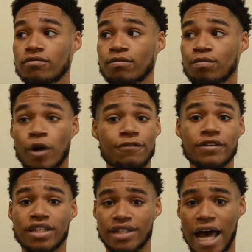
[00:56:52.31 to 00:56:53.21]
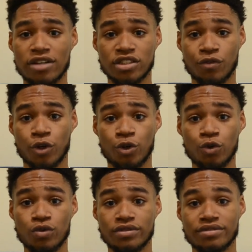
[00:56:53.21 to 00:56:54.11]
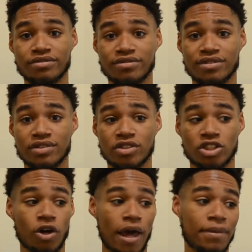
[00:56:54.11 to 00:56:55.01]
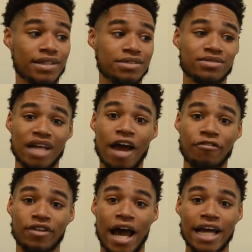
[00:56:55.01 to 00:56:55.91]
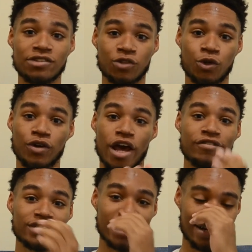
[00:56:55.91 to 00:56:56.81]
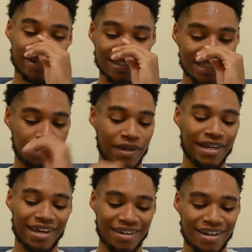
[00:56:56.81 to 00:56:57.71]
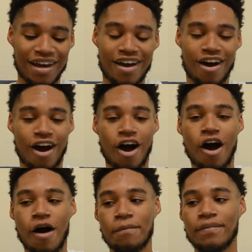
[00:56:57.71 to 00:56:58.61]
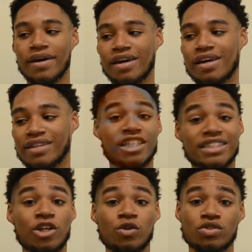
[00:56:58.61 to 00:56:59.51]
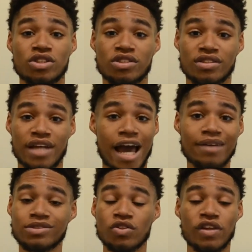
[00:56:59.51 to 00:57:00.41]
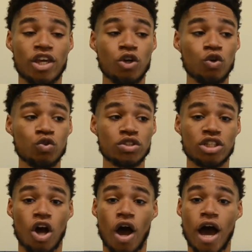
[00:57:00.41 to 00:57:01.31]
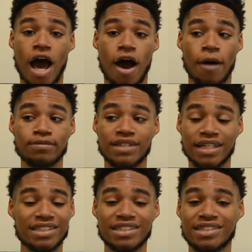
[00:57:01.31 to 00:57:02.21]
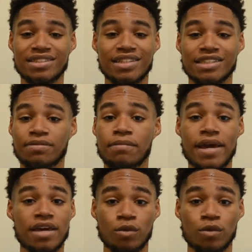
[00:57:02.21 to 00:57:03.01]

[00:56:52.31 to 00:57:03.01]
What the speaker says: perfect 1,000 recruit, so that makes him tied for the highest recruit ever, technically speaking. That's huge, absolutely huge. Texas has been making